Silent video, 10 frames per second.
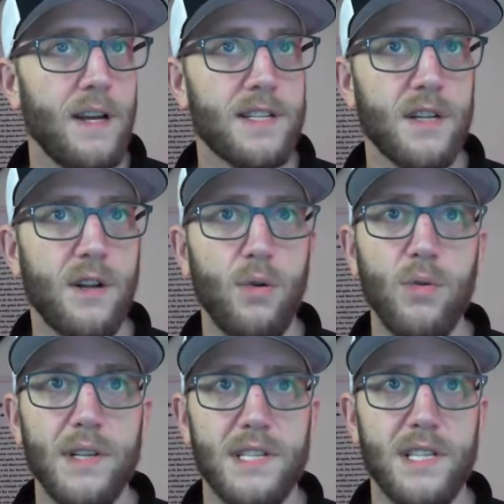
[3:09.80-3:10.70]
It's the
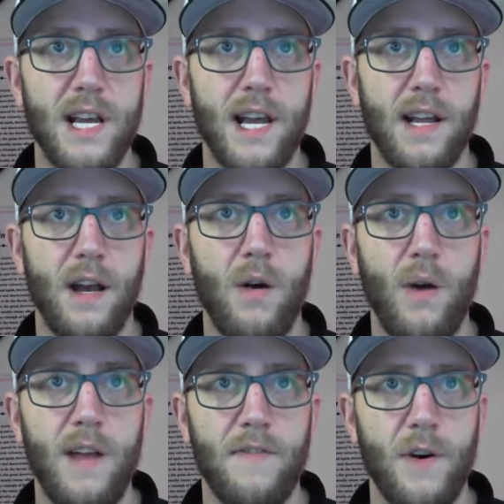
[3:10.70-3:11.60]
coolest thing. Oh,
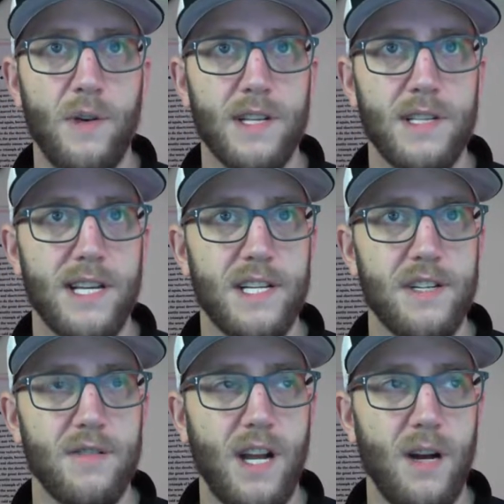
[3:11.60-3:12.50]
hey, Focus
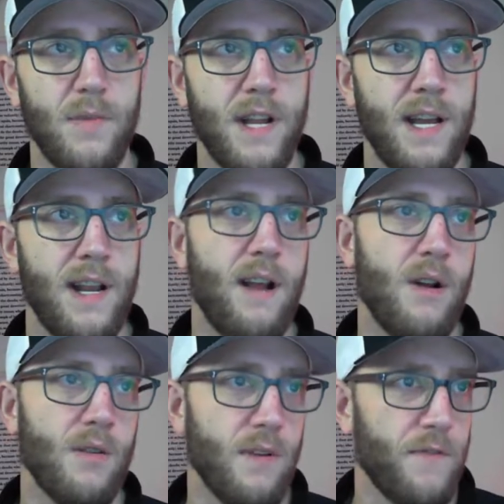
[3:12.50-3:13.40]
Digital coming in.
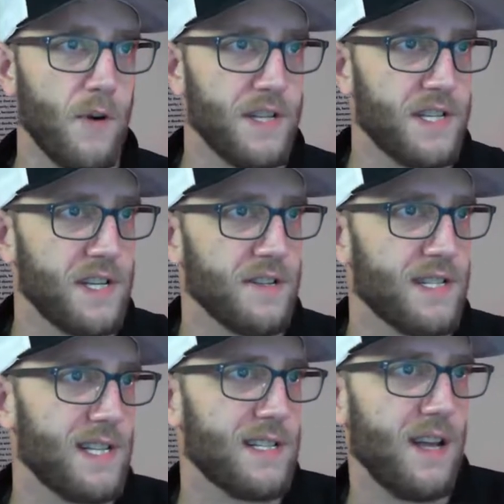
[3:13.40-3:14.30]
Aaron over at Focus Digital
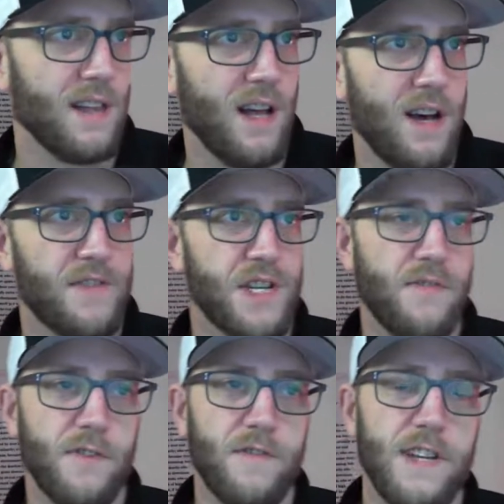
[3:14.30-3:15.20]
says, love G
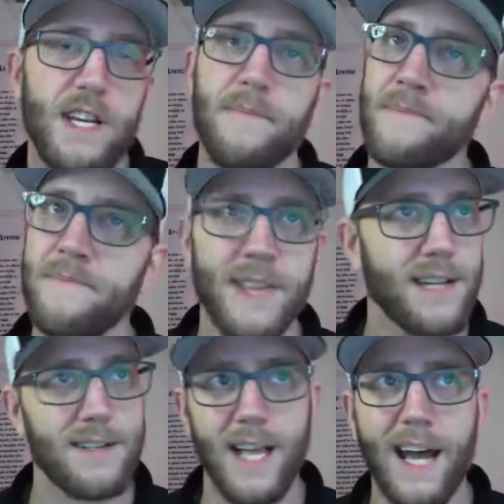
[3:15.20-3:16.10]
for V.
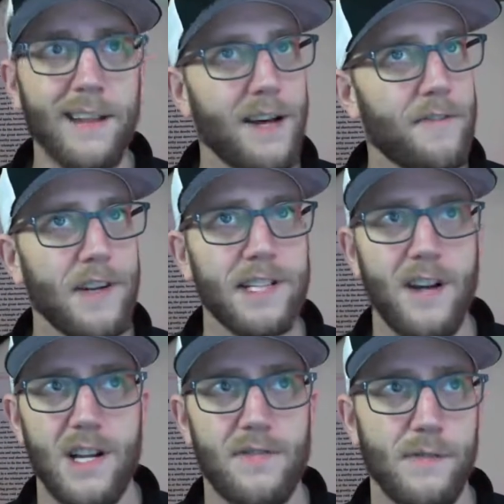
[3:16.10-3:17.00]
There's a lot of love for
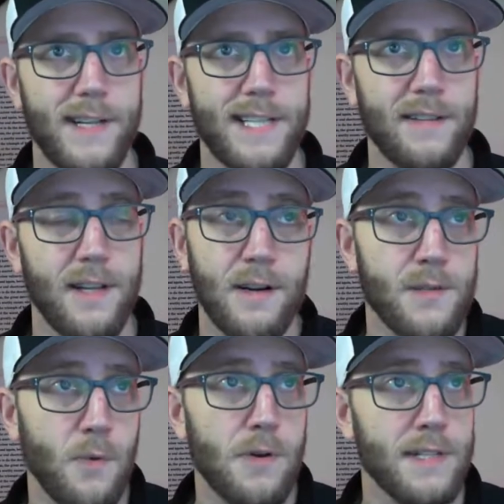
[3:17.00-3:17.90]
Guitars for Vets out there, and
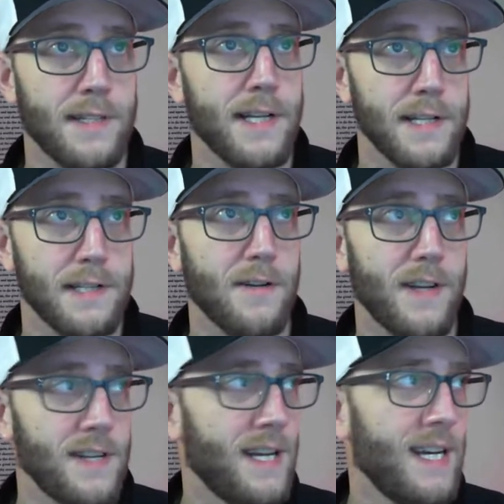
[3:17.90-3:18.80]
it's warranted. They deserve
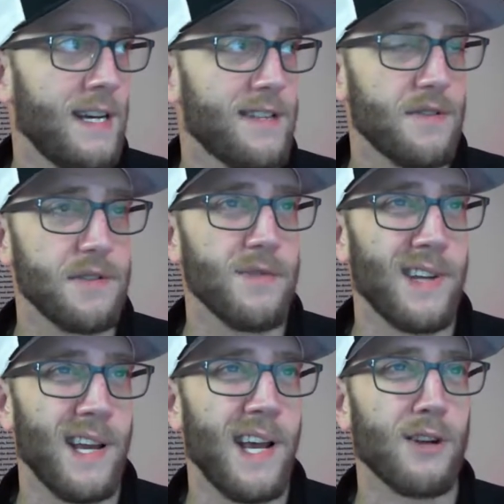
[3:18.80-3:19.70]
it. They're
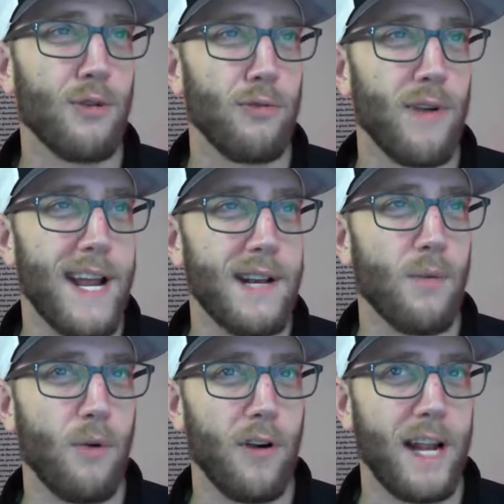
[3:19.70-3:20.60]
doing great
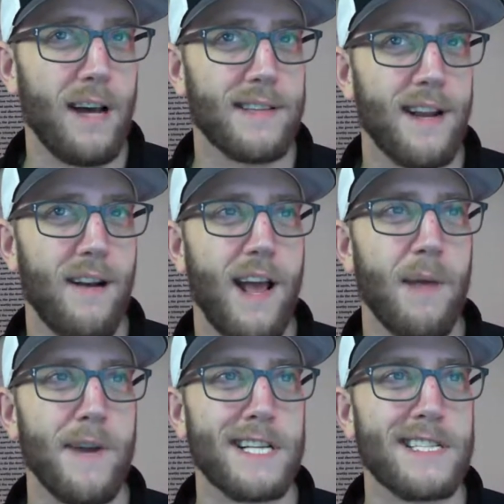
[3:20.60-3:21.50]
work out there, and
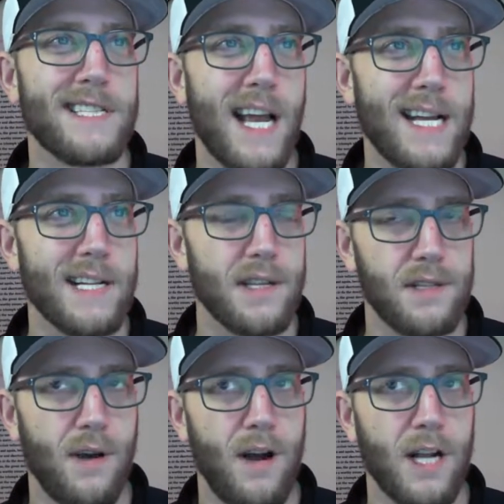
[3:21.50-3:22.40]
I'm excited to
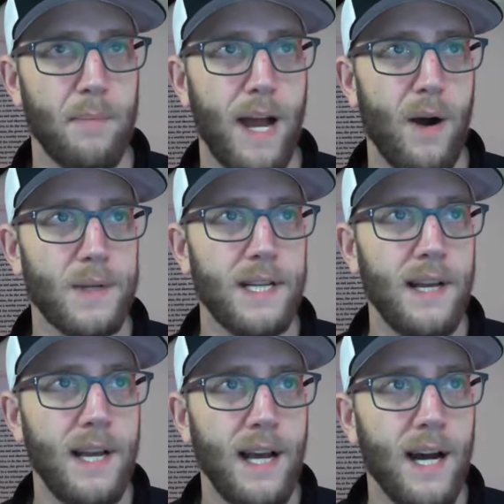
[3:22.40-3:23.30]
talk about
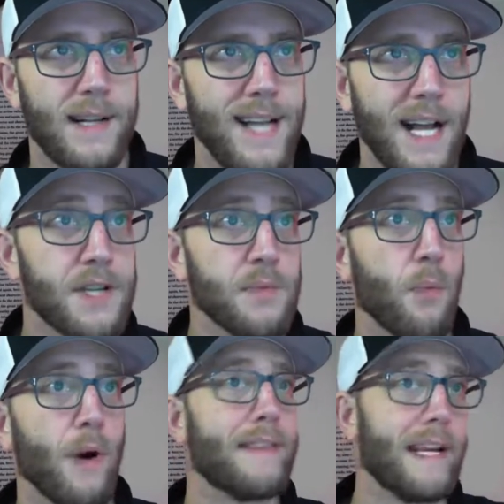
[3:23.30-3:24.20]
uh, not just
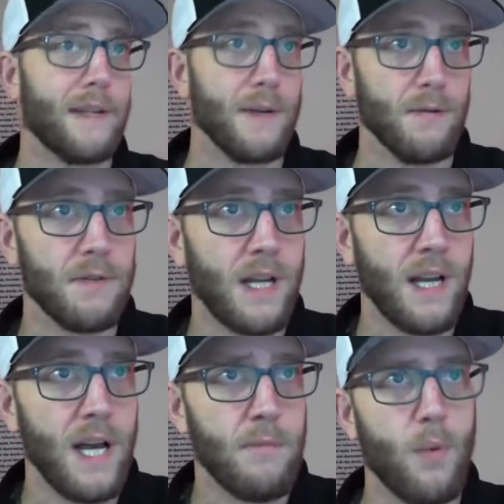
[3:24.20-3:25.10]
what they do,
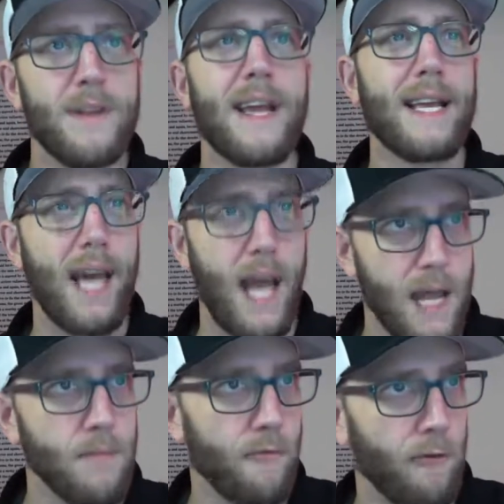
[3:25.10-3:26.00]
but where they
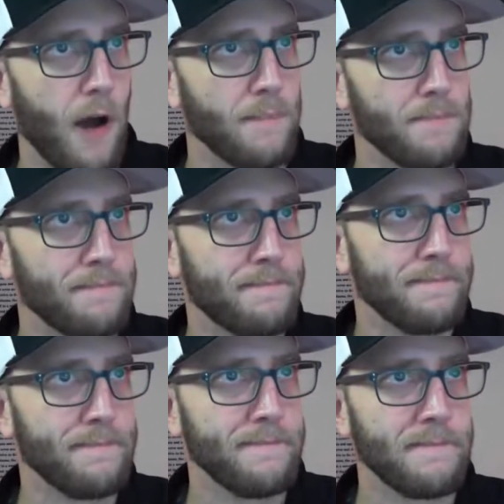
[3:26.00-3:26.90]
came from,
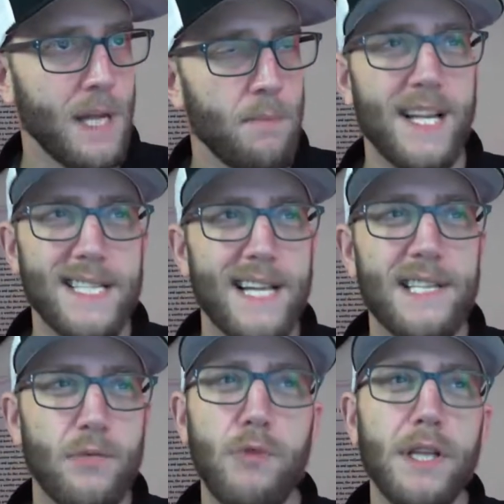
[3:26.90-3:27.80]
because
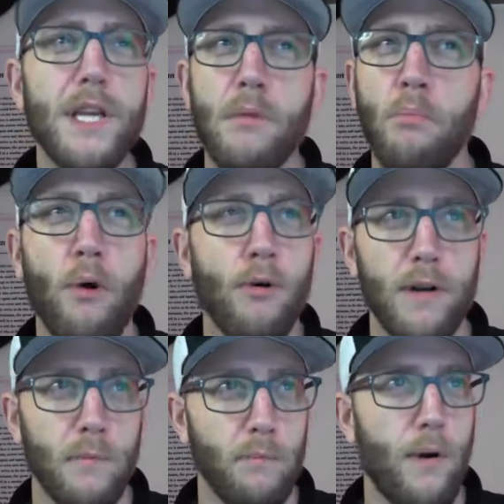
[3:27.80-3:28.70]
that's a really
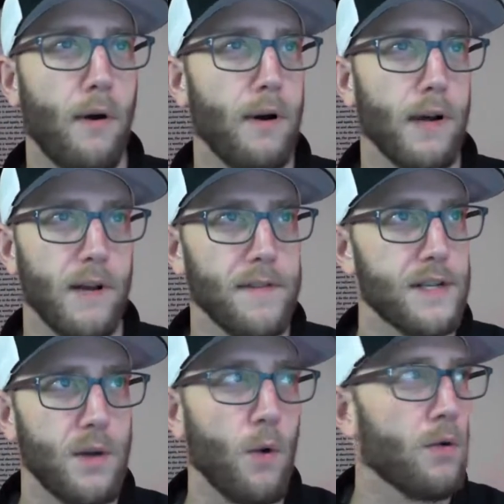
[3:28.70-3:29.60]
important part of
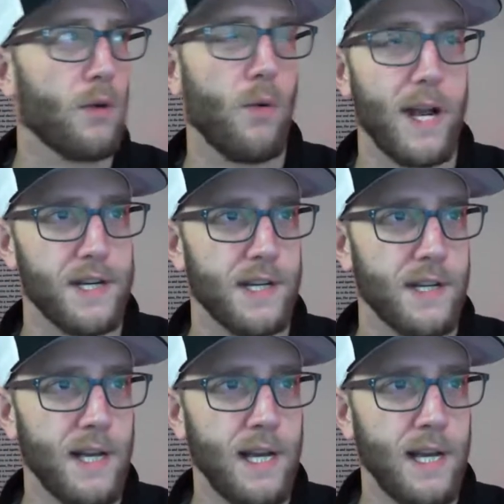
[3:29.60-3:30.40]
this whole equation.